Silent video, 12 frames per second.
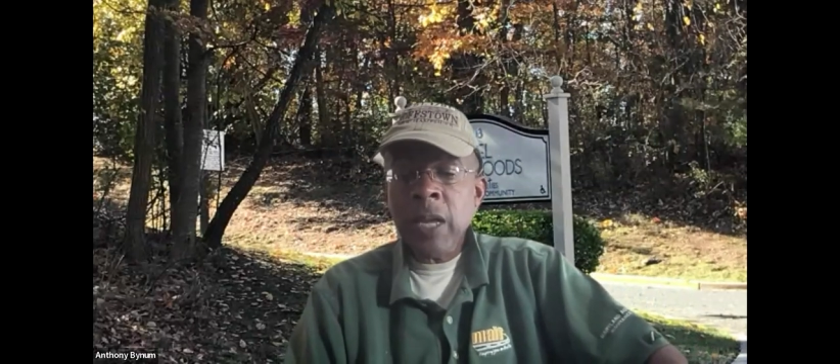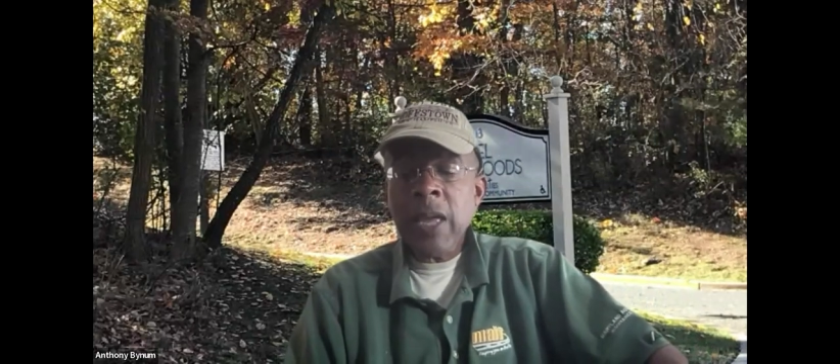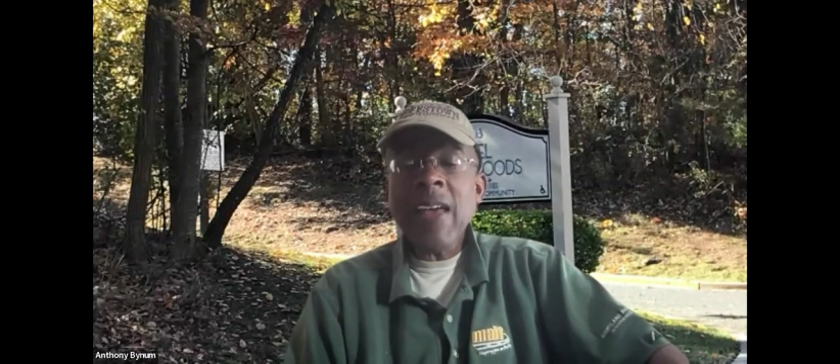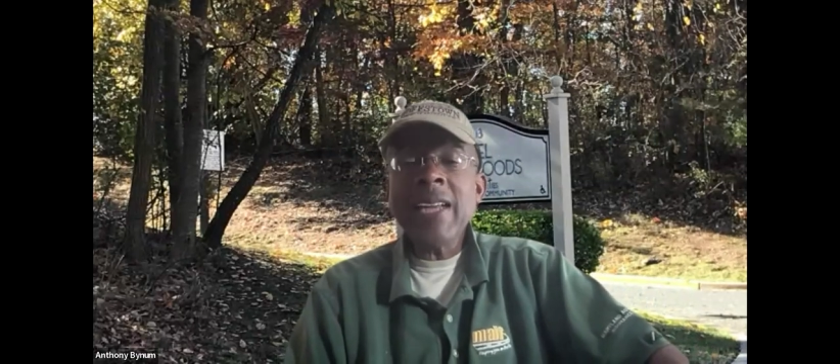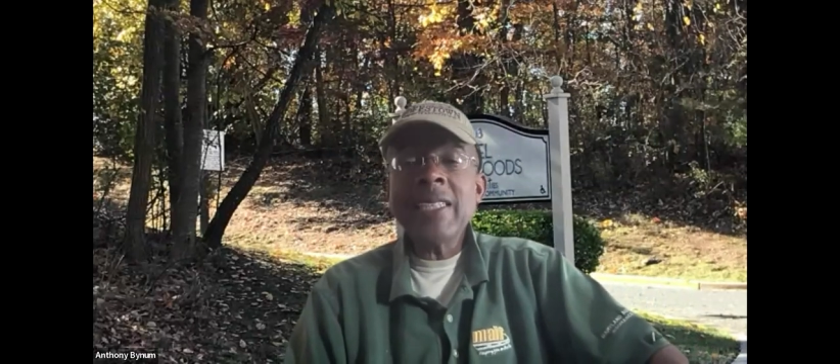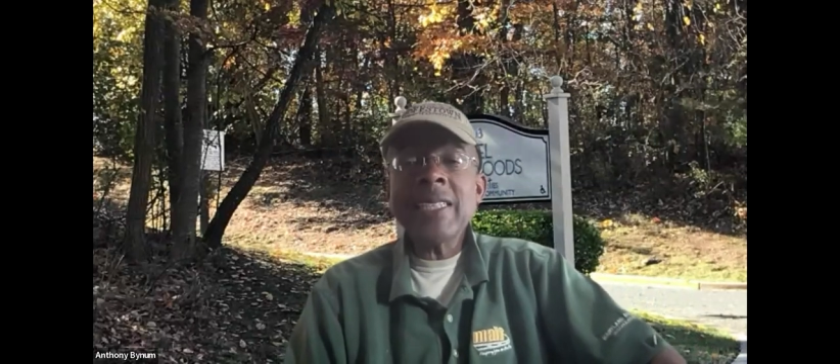
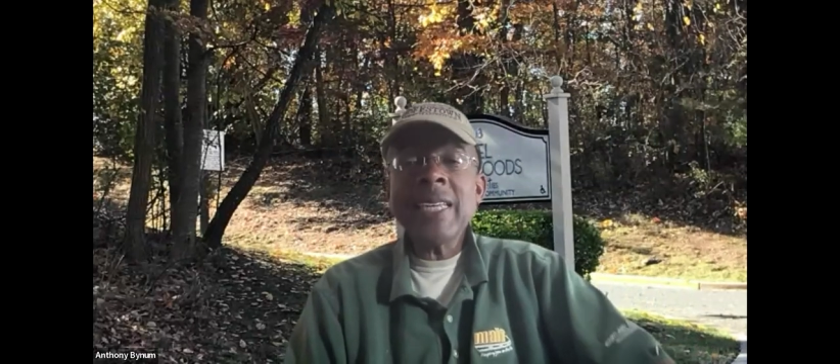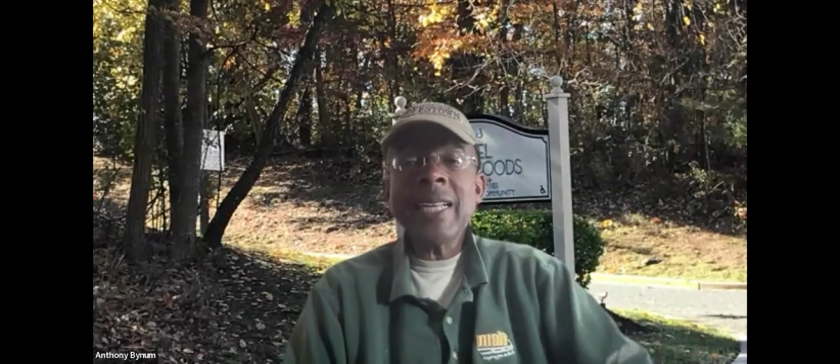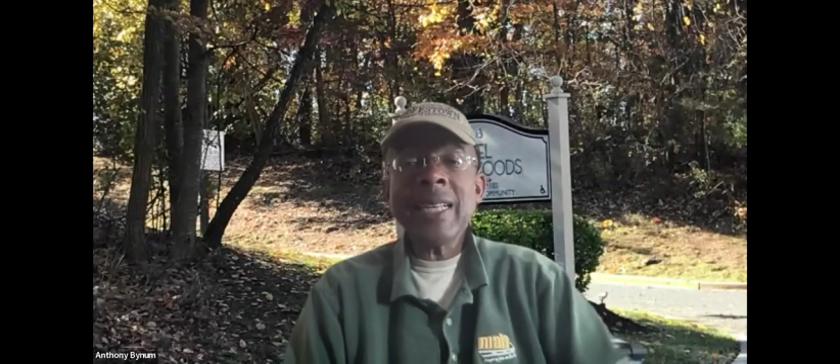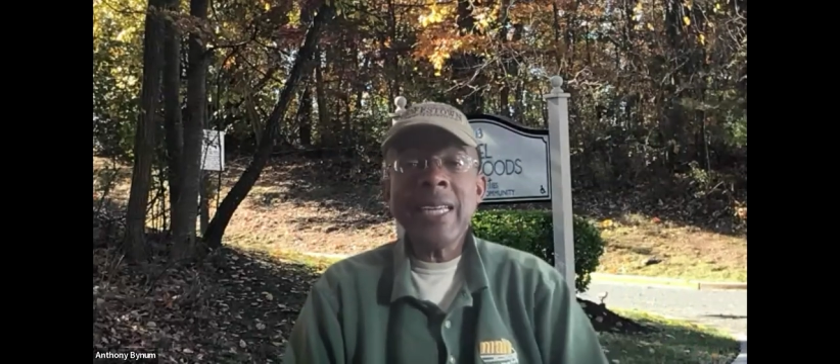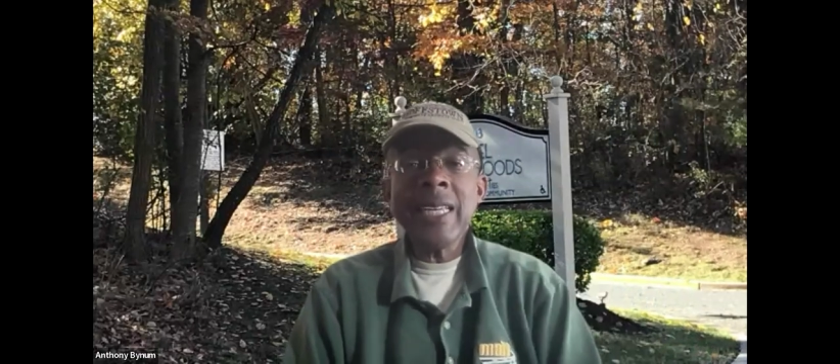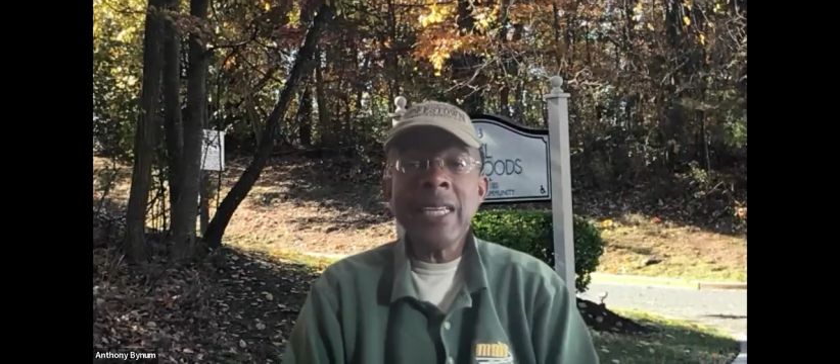and that is a
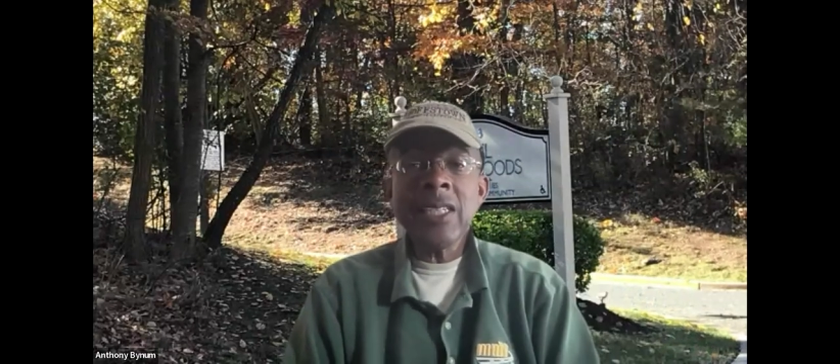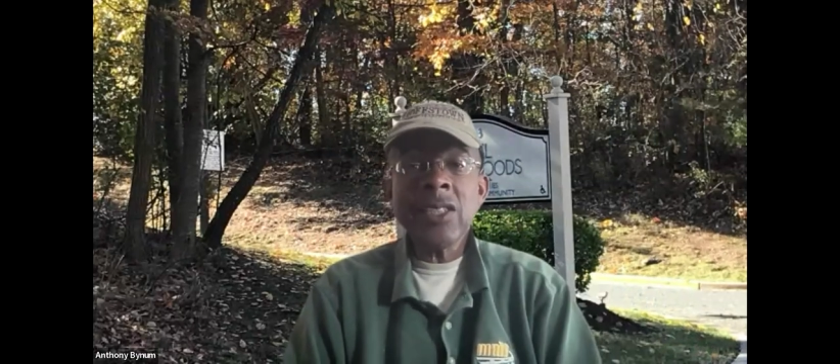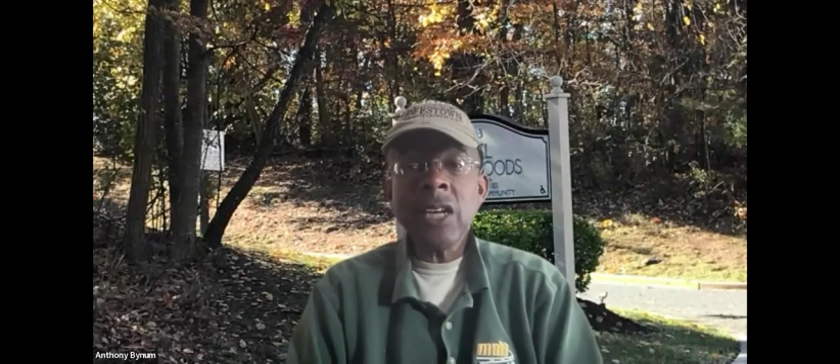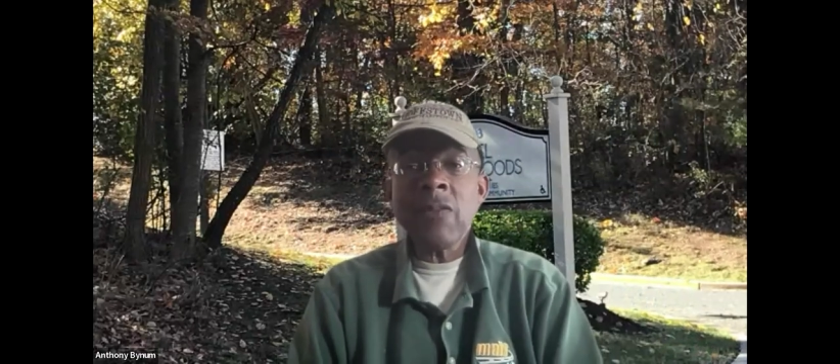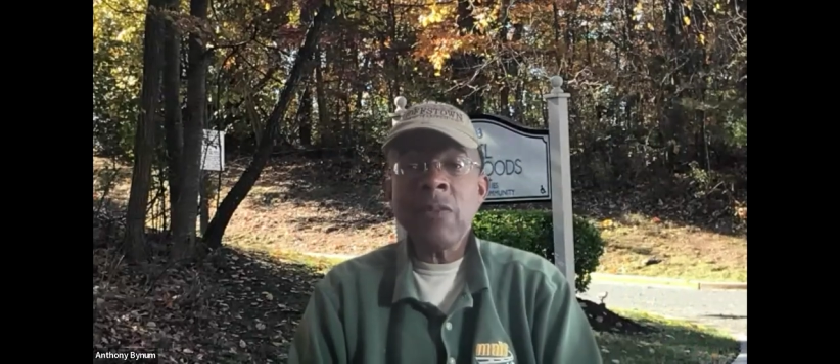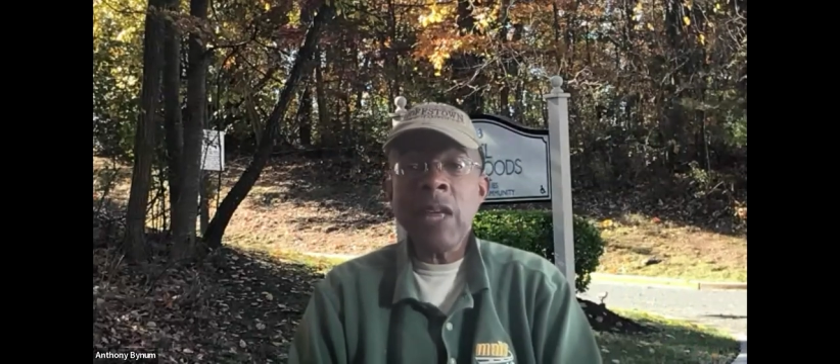cleaning
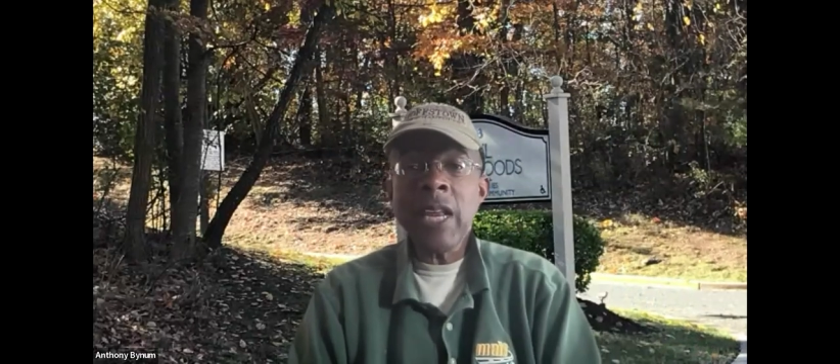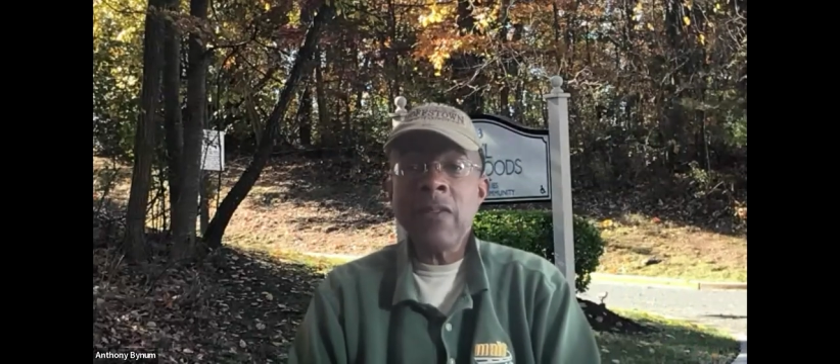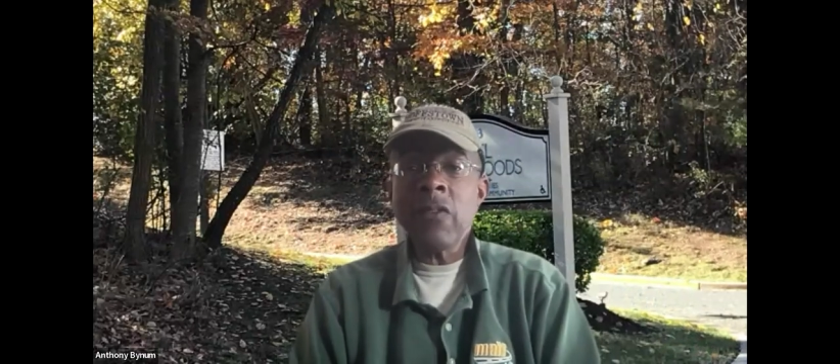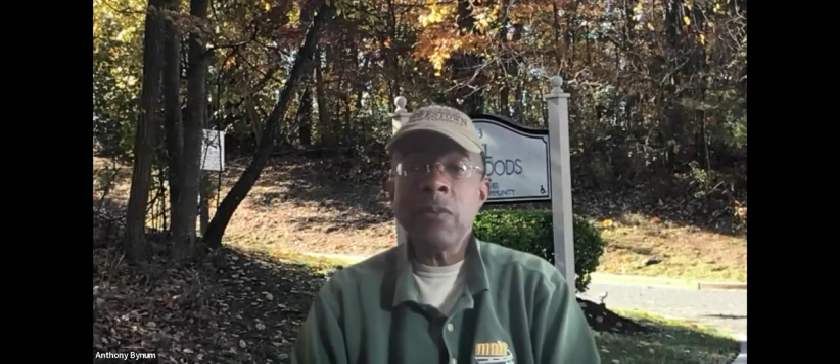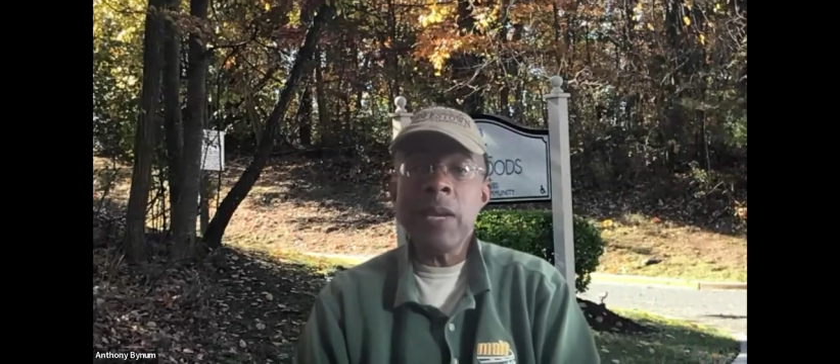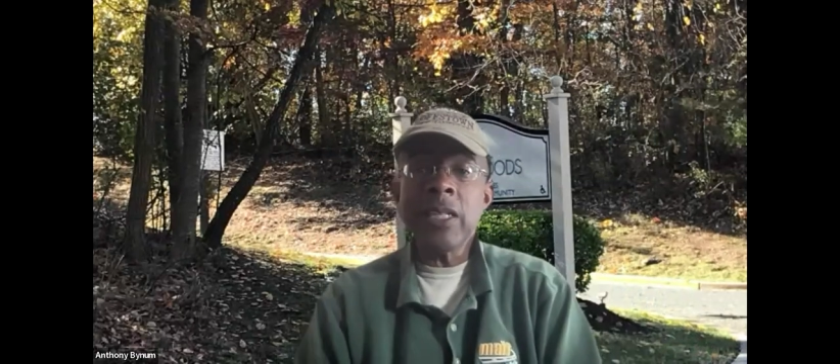chef. That
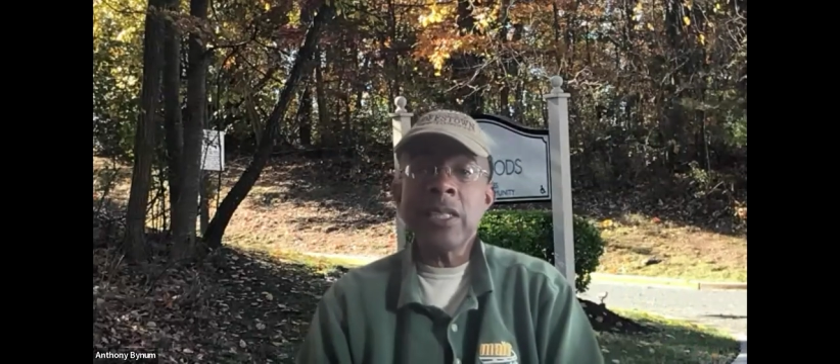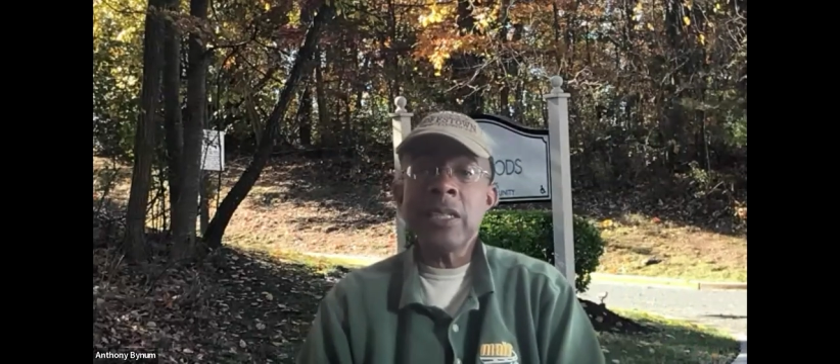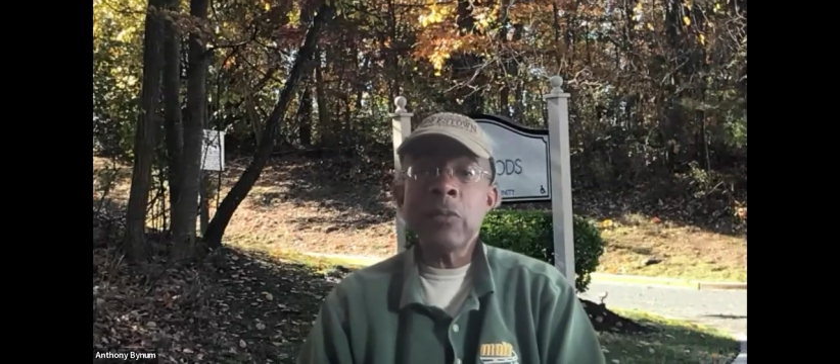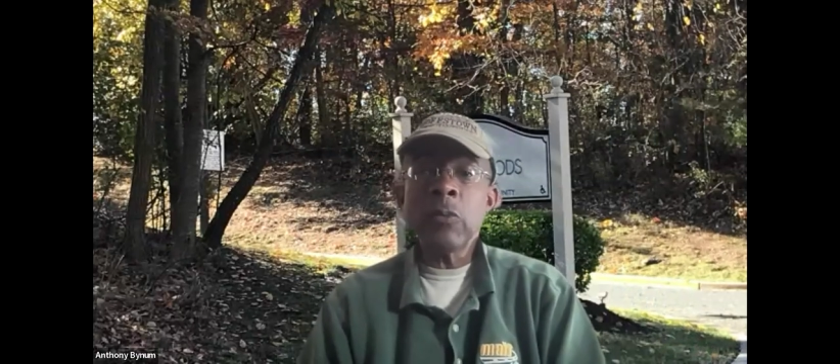information